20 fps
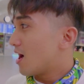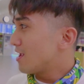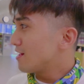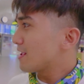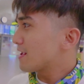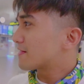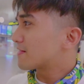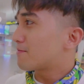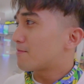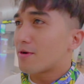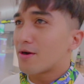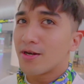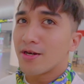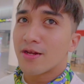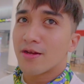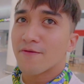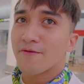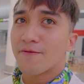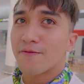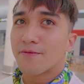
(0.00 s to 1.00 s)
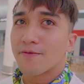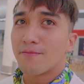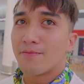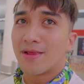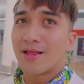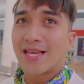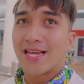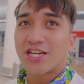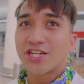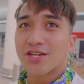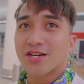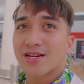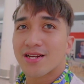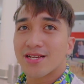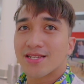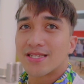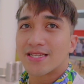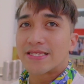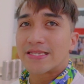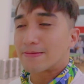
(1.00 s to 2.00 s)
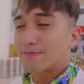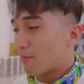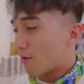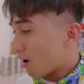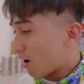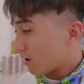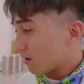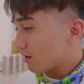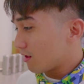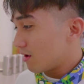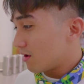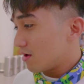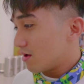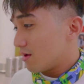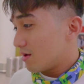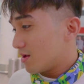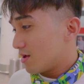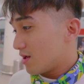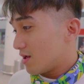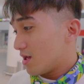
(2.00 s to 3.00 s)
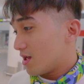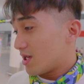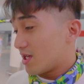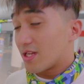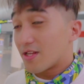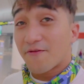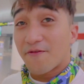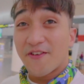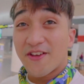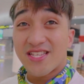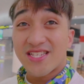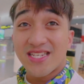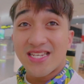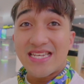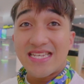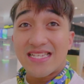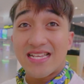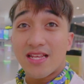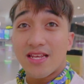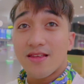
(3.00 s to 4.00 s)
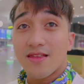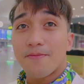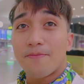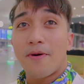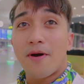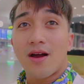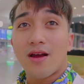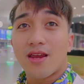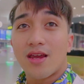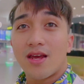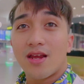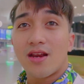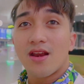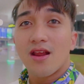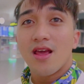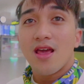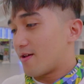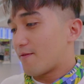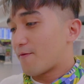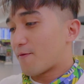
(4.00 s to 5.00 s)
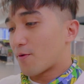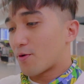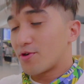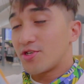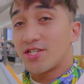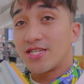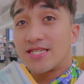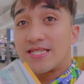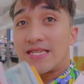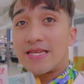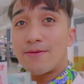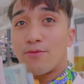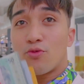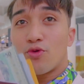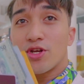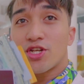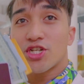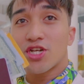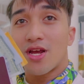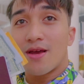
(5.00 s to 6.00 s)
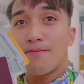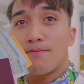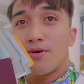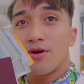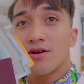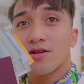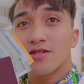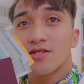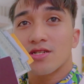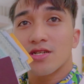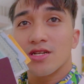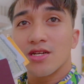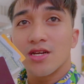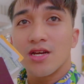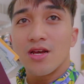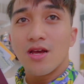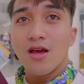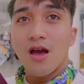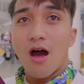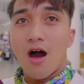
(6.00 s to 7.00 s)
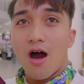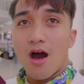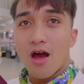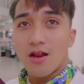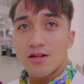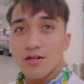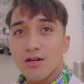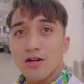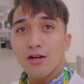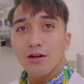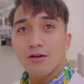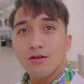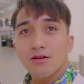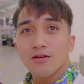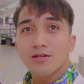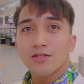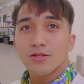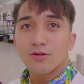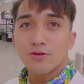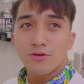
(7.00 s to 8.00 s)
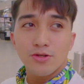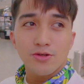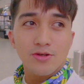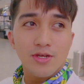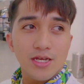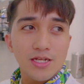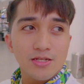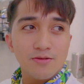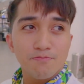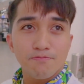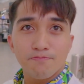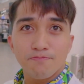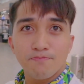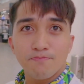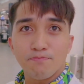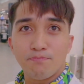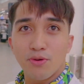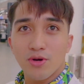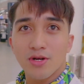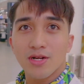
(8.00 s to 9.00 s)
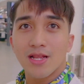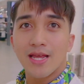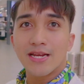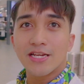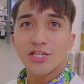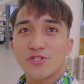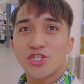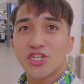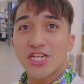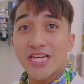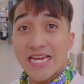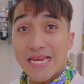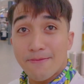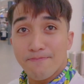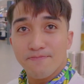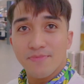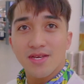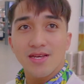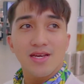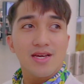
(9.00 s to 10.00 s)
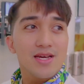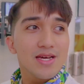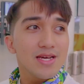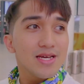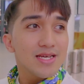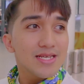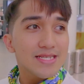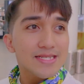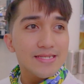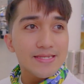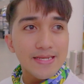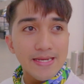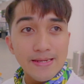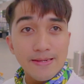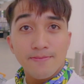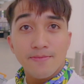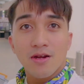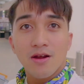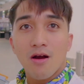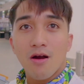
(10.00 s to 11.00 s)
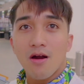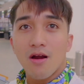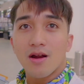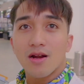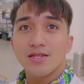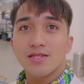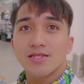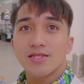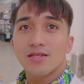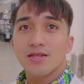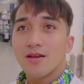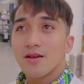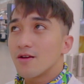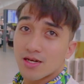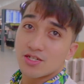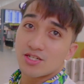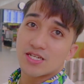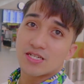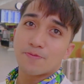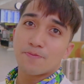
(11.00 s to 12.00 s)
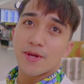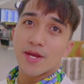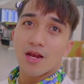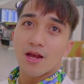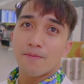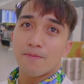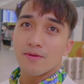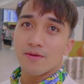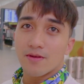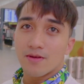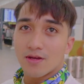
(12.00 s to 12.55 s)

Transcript: I like the money of Malaysia because it's small. It fits easily in the pocket. A 4G SIM, which I booked on Klook, so you can book like cheap SIM cards. Just pick up